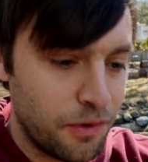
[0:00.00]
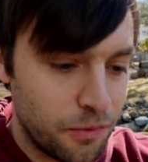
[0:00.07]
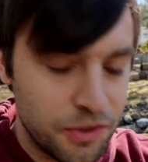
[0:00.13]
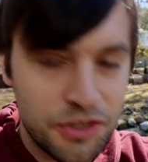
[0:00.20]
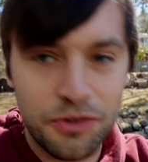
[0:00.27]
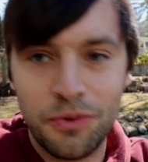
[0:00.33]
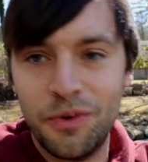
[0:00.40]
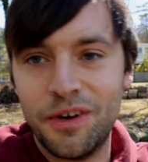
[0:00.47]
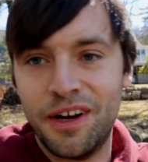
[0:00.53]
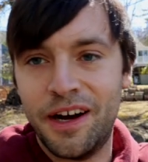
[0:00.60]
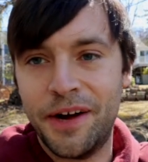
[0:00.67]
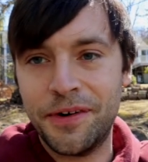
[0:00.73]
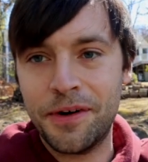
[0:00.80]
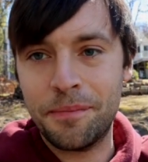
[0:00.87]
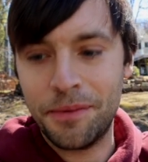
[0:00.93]
we scored
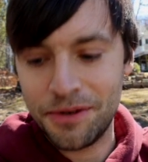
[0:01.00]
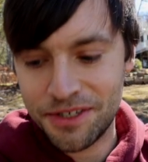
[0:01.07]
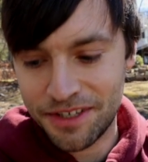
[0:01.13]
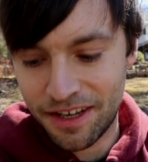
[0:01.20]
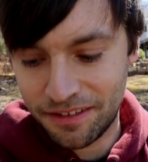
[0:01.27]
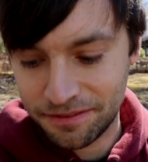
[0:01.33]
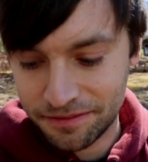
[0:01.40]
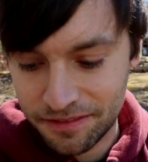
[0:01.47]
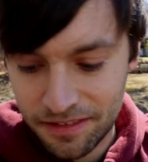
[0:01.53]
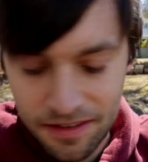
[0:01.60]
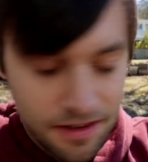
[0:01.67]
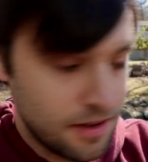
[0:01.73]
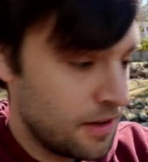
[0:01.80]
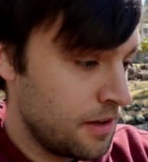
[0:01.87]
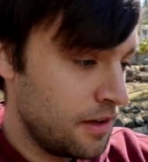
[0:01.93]
100%.
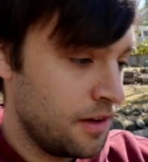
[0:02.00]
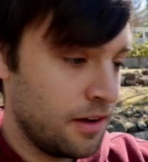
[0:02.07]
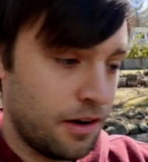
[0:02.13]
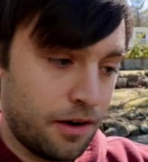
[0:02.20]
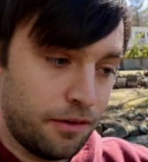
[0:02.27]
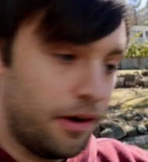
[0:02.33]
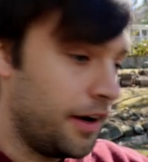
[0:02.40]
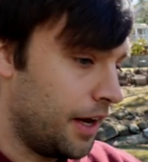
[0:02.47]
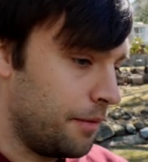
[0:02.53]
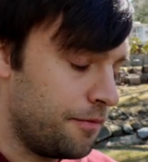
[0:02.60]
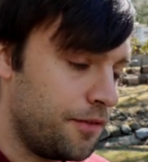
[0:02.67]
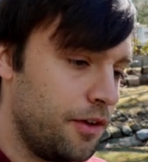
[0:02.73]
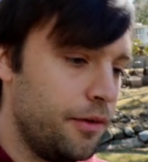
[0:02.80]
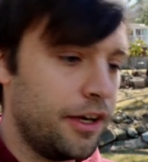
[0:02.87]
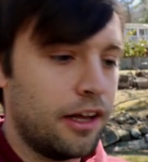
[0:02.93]
All right, I'm
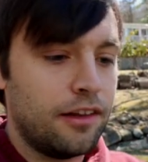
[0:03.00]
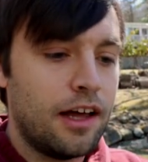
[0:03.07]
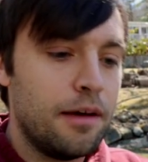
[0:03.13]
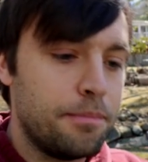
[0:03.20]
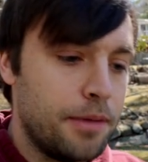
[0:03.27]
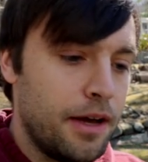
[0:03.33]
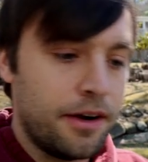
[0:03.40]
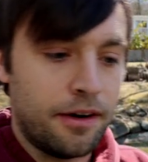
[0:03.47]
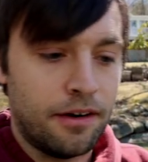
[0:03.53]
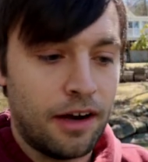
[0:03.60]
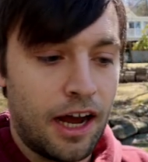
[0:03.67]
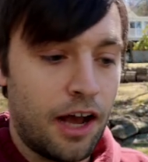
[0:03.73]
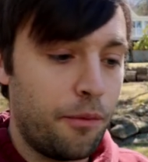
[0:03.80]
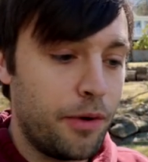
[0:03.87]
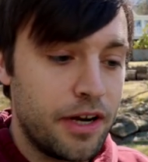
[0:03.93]
feeling a lot better.
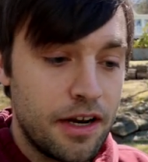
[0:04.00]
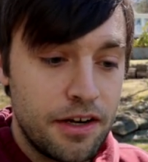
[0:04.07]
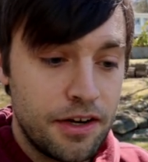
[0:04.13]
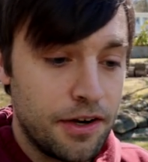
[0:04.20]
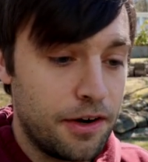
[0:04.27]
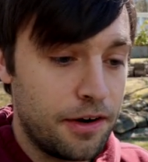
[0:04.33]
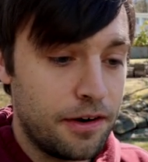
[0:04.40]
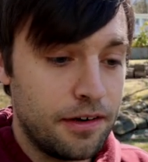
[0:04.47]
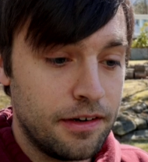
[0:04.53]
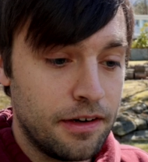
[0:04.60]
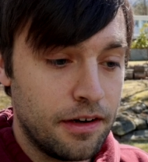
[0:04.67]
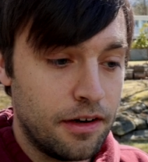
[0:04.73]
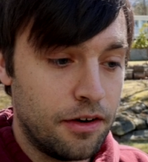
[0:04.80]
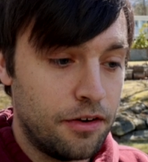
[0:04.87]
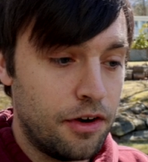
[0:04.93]
I went in here
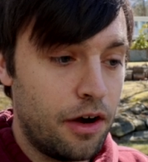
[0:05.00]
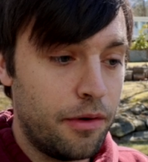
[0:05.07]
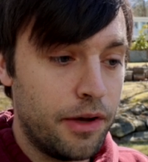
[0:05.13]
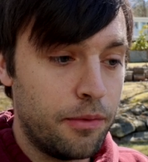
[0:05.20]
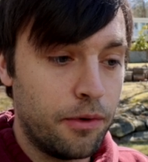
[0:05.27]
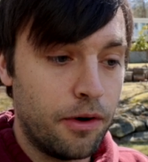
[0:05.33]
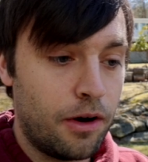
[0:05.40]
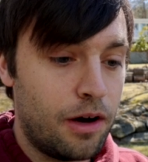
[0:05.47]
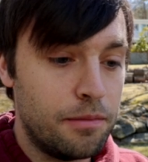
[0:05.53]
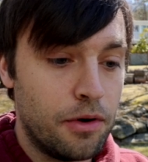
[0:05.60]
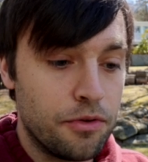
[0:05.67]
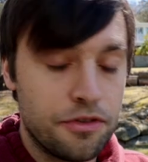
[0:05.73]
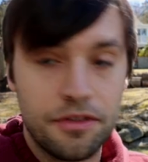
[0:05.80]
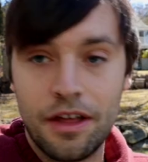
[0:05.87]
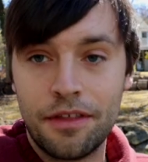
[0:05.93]
knowing where
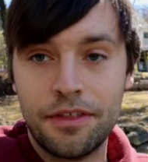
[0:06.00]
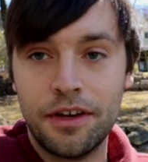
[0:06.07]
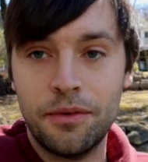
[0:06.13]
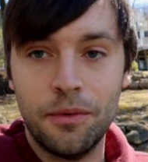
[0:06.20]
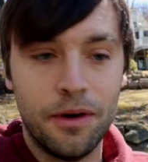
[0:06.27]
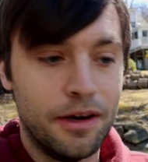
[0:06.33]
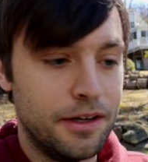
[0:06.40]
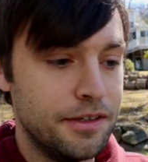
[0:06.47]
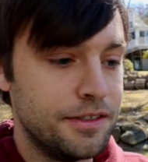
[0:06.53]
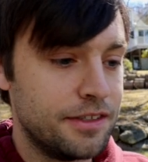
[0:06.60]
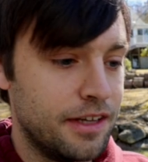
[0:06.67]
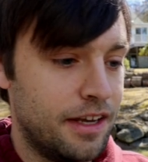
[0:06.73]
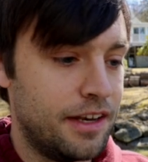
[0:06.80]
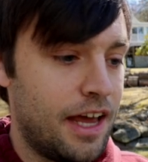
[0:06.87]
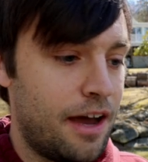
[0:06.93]
almost nothing was,
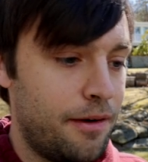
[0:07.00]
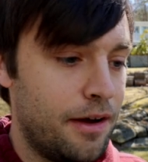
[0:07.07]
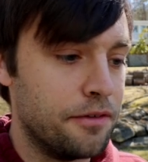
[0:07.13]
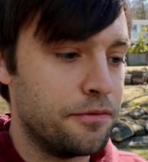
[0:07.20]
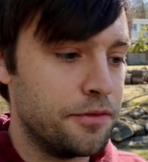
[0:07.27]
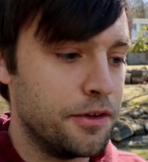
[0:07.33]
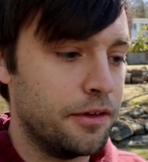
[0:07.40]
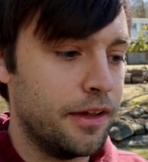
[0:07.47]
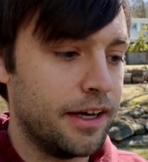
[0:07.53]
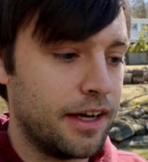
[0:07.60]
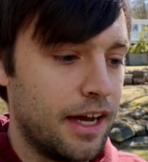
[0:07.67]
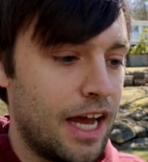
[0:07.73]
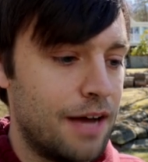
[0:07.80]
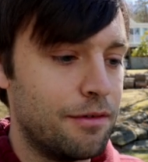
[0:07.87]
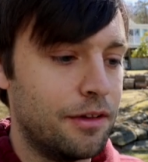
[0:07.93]
and now I feel like
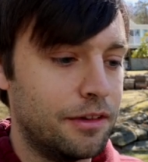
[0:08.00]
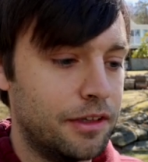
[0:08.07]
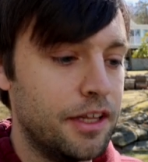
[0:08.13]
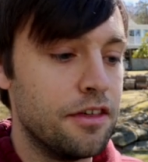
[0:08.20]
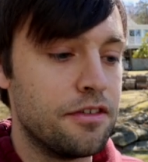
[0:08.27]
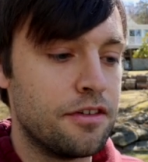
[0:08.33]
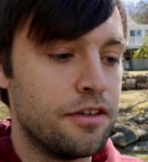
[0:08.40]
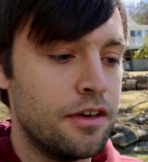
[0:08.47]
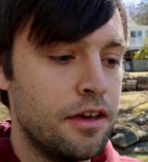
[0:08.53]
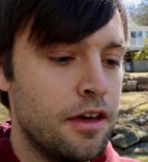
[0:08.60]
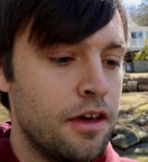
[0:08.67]
I have at least